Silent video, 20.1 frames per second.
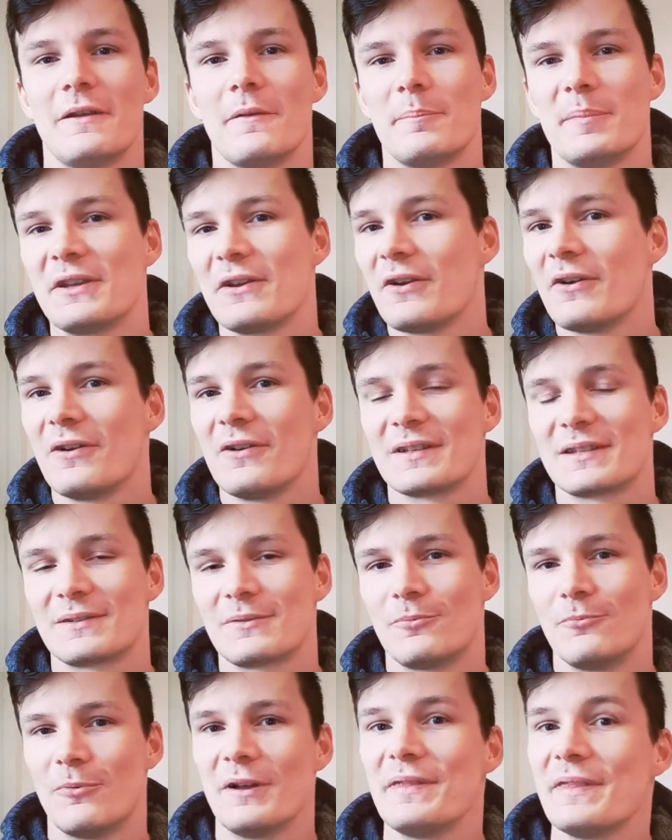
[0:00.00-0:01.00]

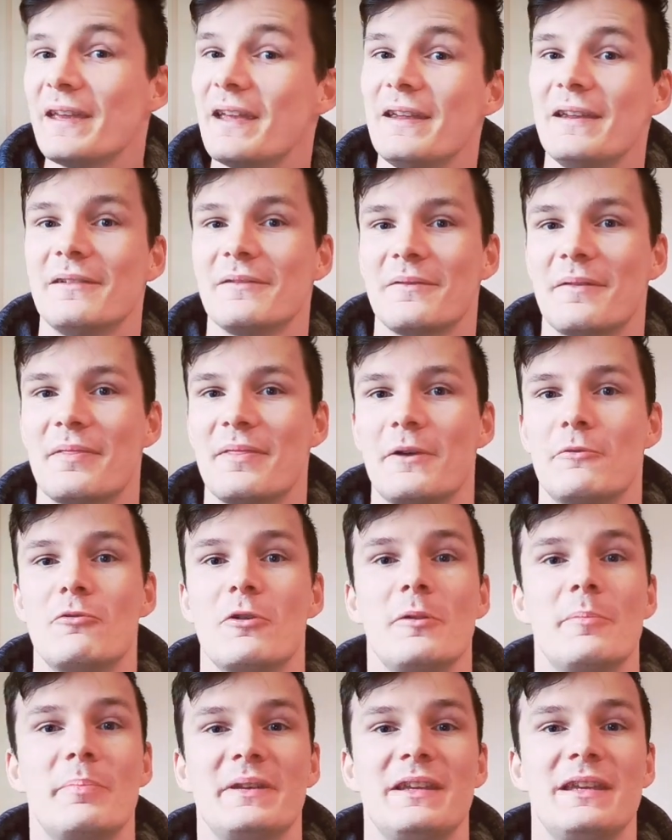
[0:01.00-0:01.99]
because one day they
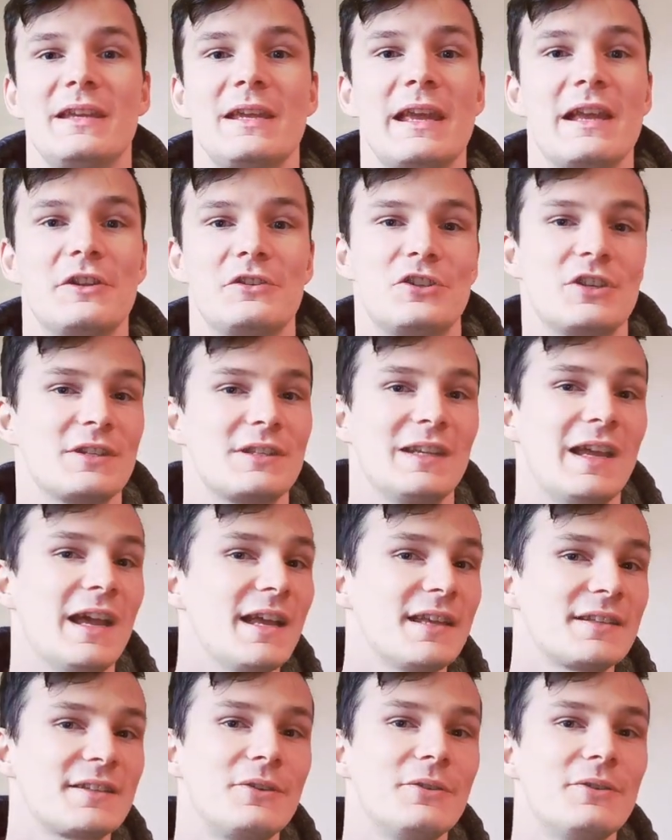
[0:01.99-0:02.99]
will be just
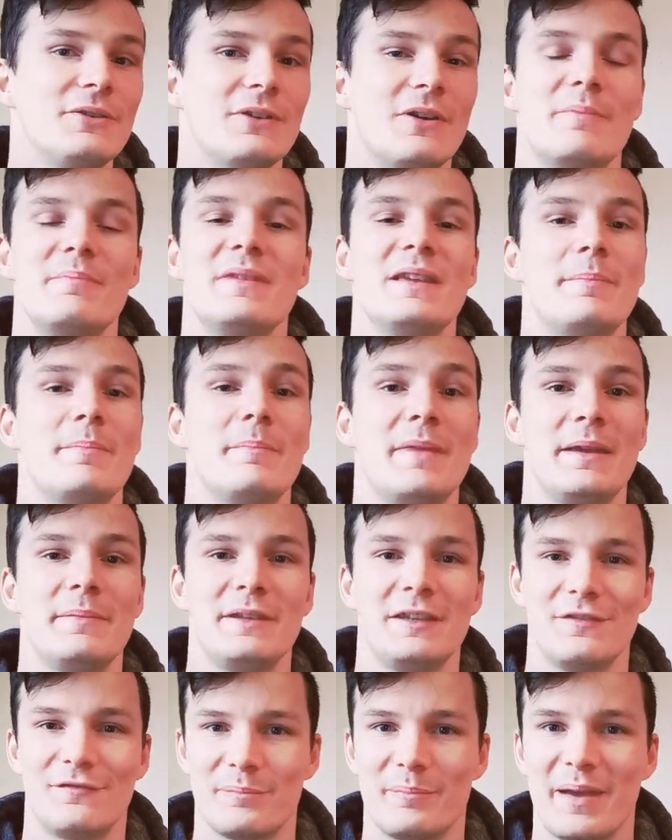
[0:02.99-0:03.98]
as good or maybe
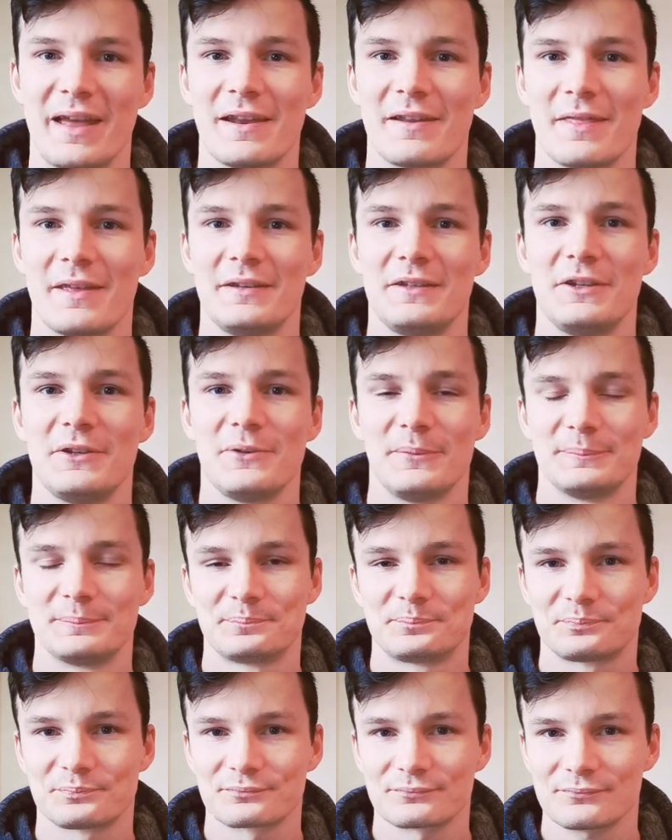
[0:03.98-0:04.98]
even better than you
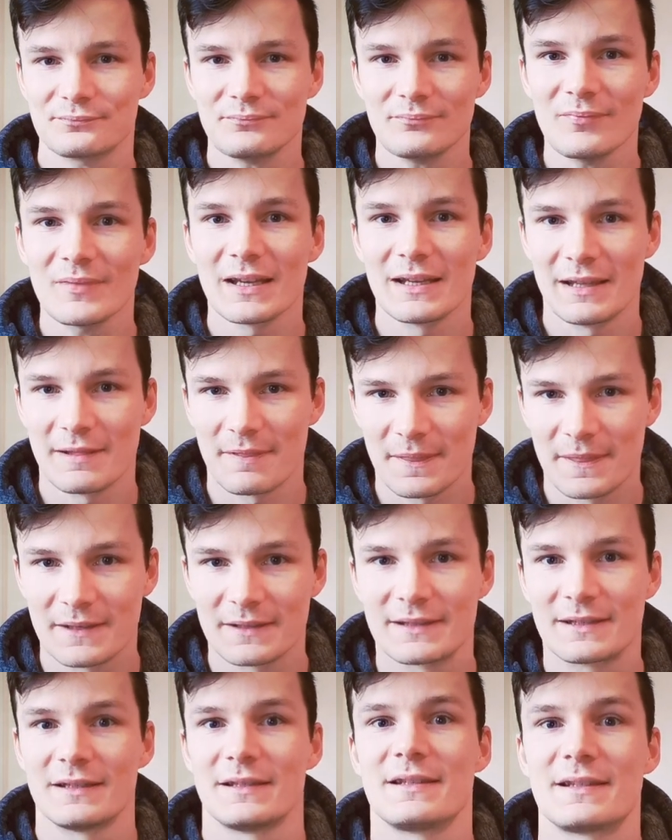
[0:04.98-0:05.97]
and
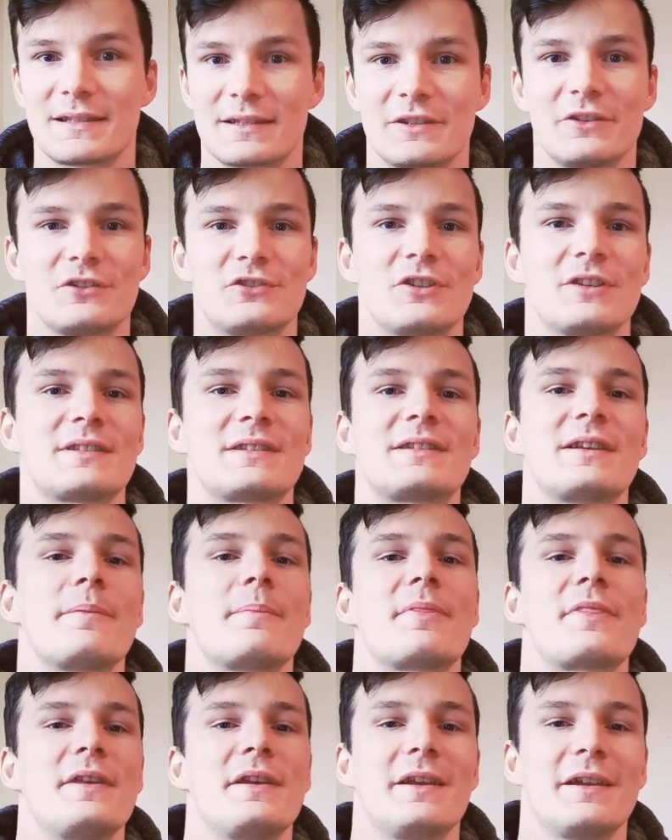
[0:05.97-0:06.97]
this is just
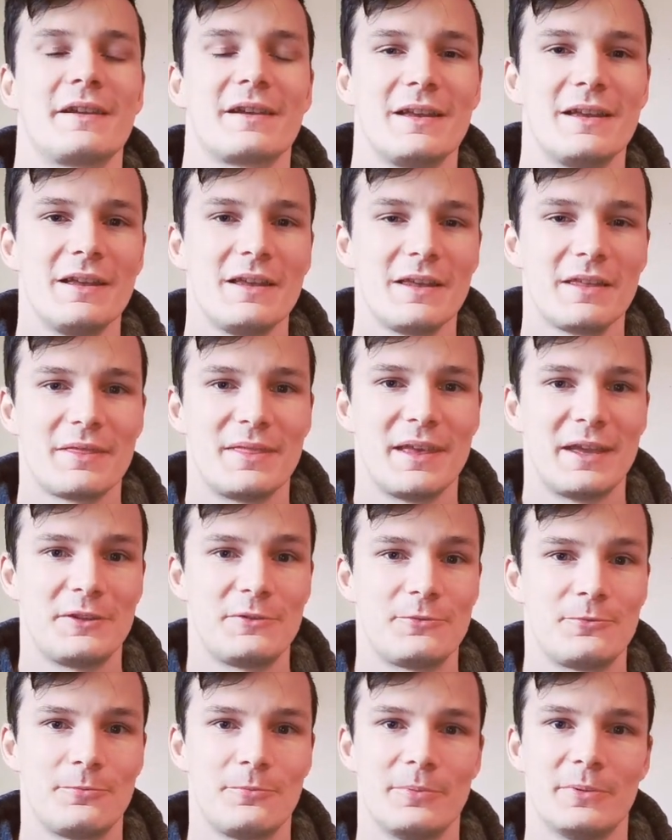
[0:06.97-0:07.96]
something
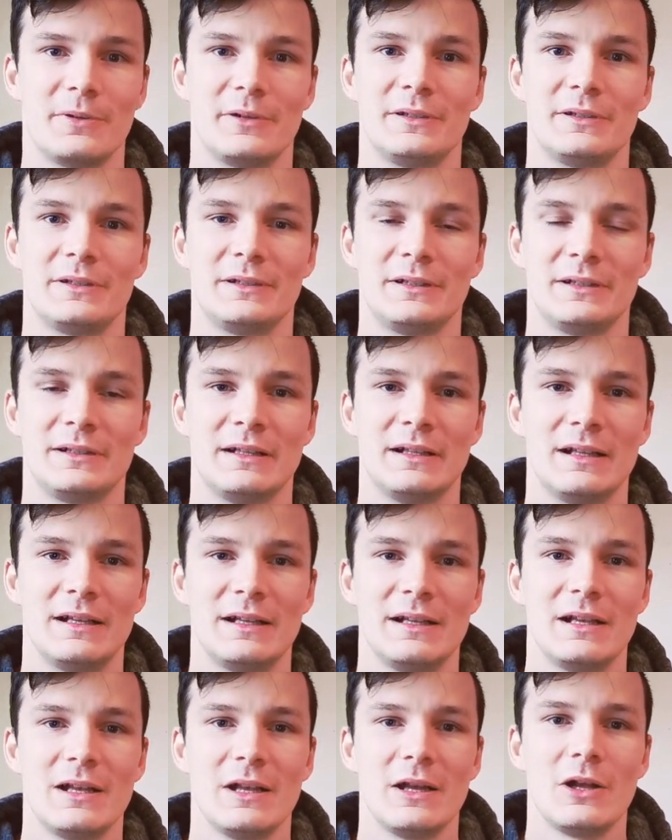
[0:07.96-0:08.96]
that will
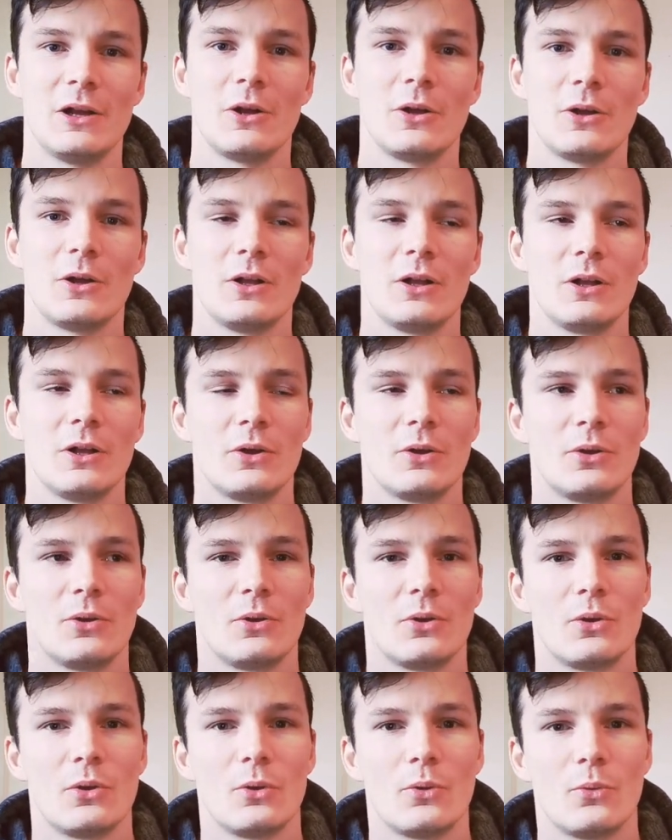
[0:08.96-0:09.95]

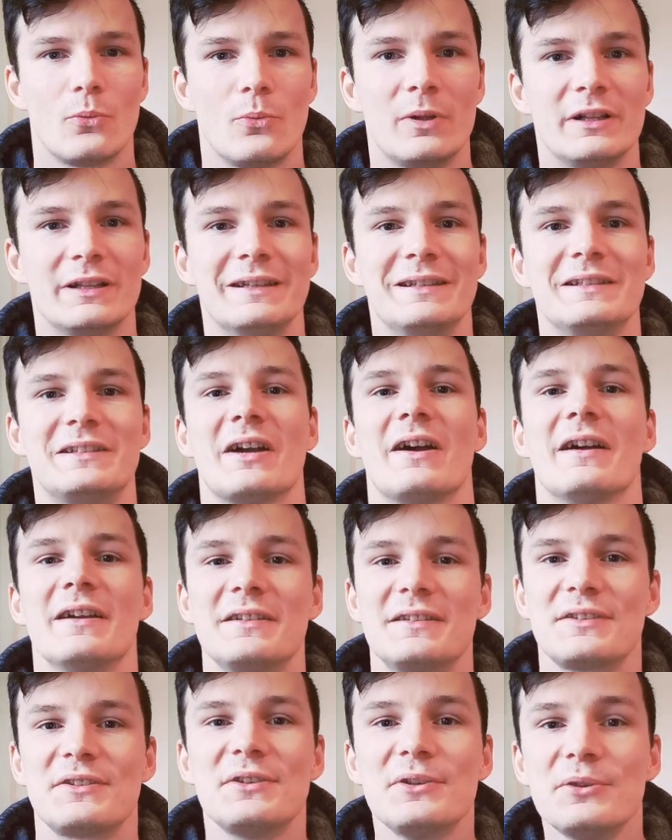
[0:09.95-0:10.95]
will
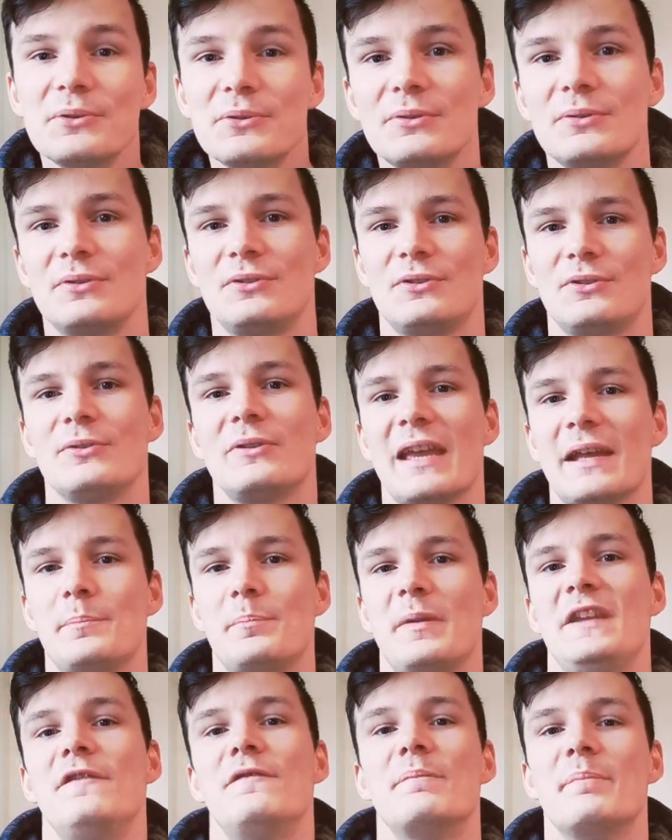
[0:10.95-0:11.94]
entice you to
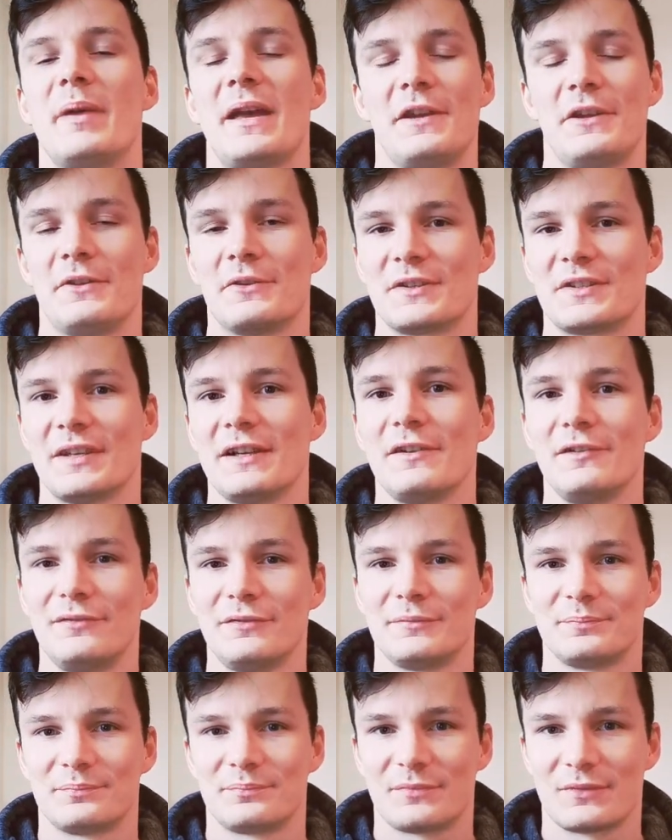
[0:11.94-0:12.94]
get even better
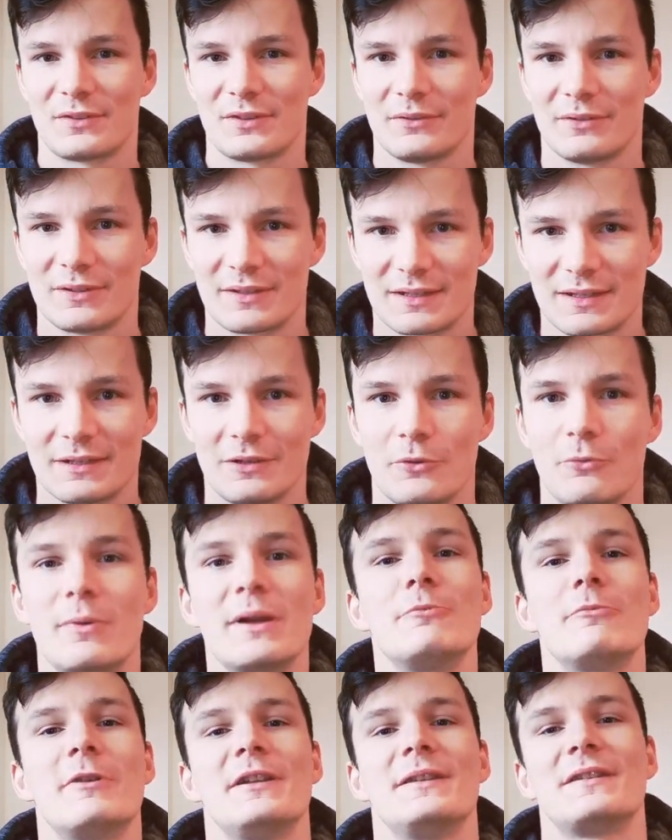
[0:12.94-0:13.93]
yourself. So it's a
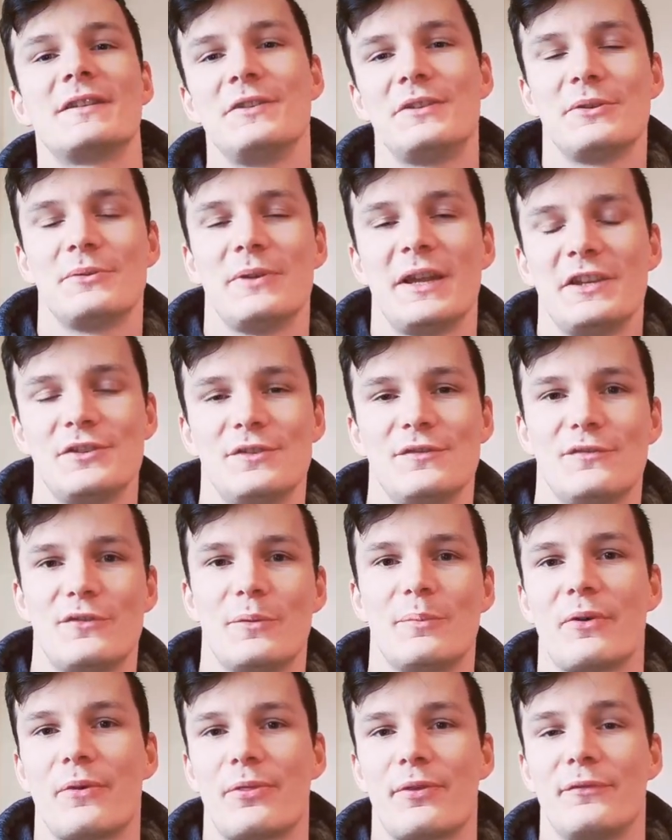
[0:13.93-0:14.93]
win-win situation
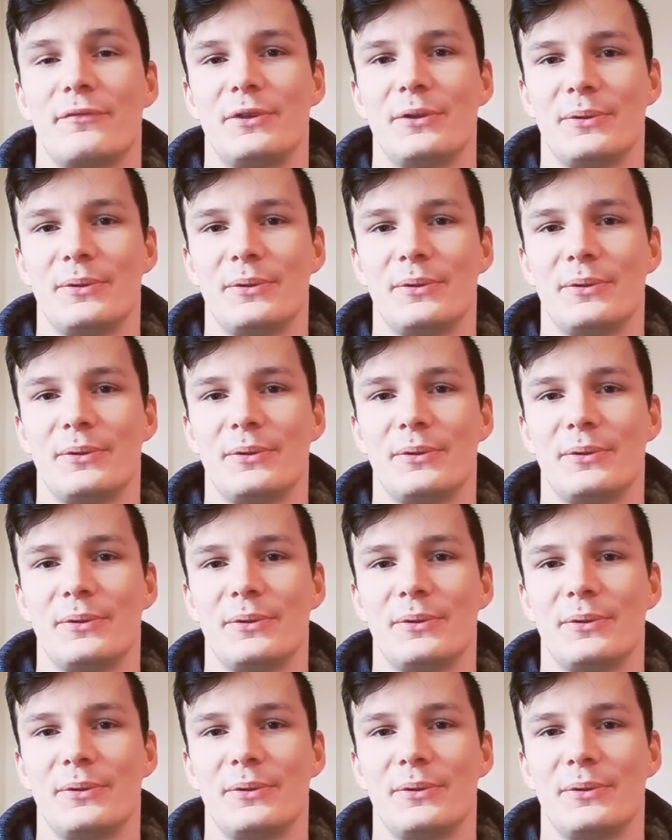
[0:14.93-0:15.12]
for both of